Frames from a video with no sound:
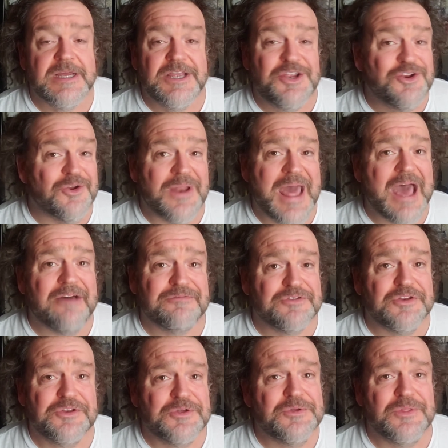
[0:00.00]
You don't have
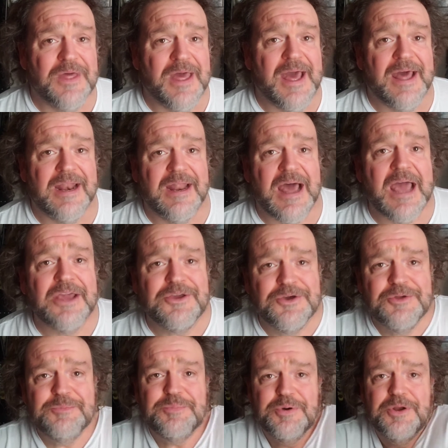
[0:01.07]
to do that. I
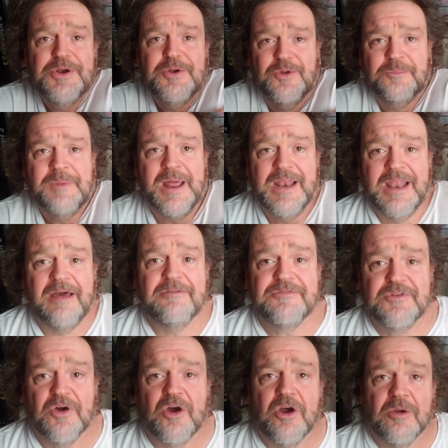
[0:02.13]
could put it on my
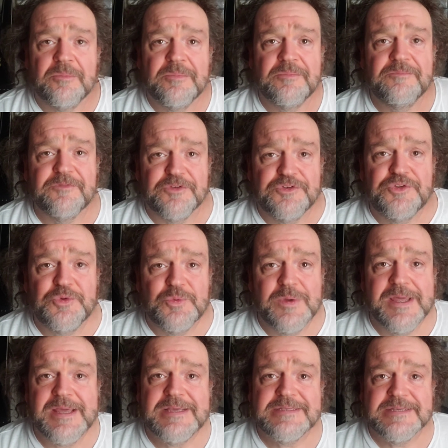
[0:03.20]
left arm for 2
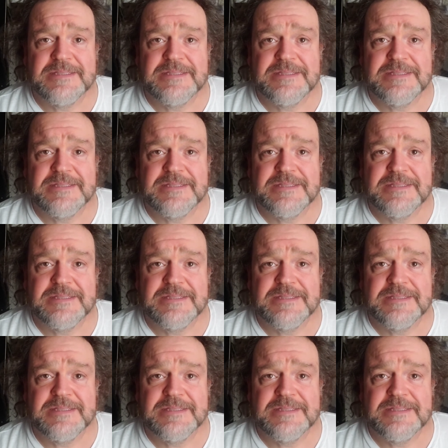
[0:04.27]
weeks,